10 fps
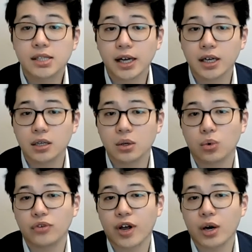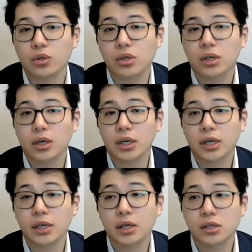Second, we found
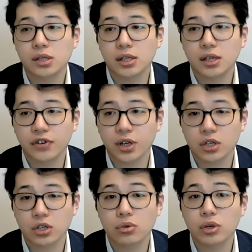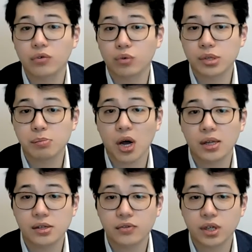a significant degree of
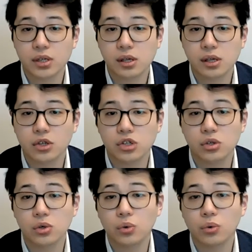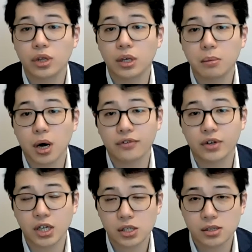responsiveness to the
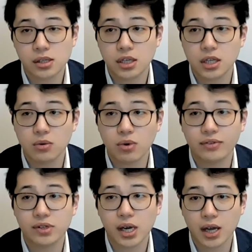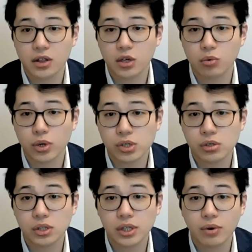modifications of the EREFs and the
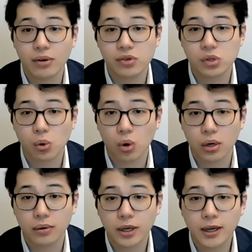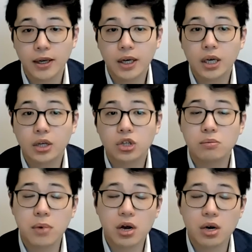original EREF score.
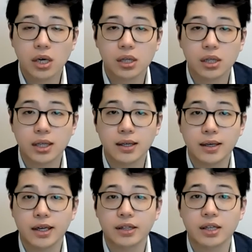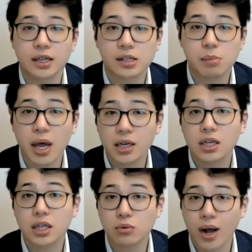Numerically, the
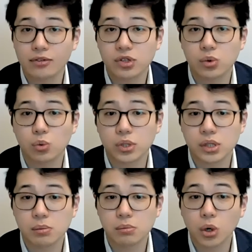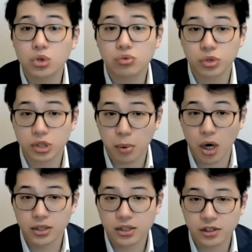expanded EREFs was the most
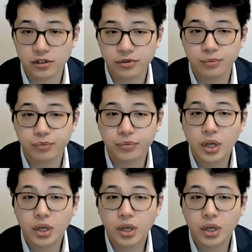responsive.